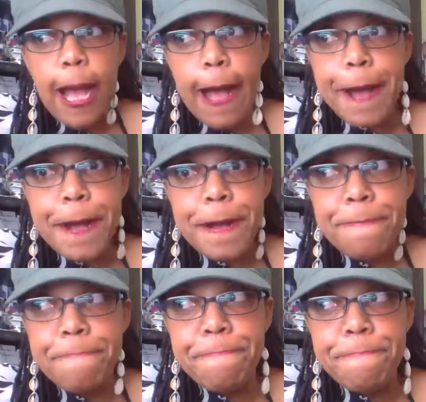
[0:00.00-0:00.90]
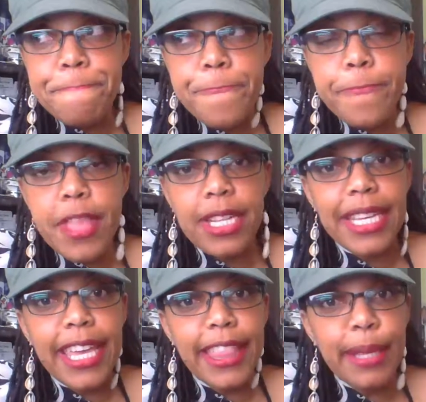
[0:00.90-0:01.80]
to
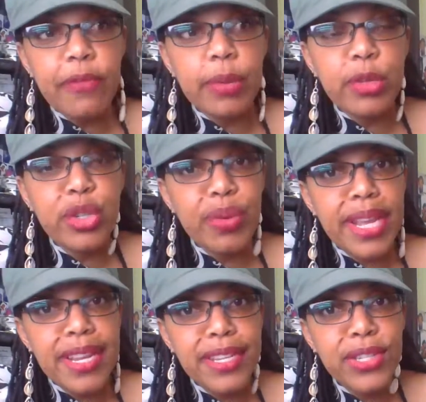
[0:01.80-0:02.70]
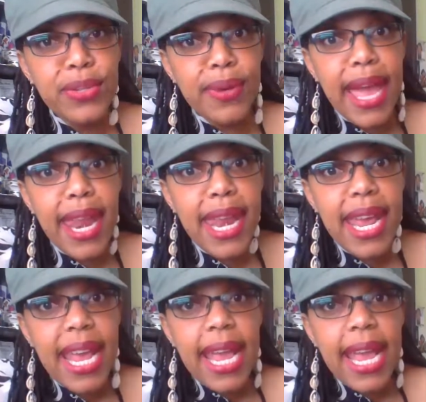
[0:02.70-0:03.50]
get them from shred to shred.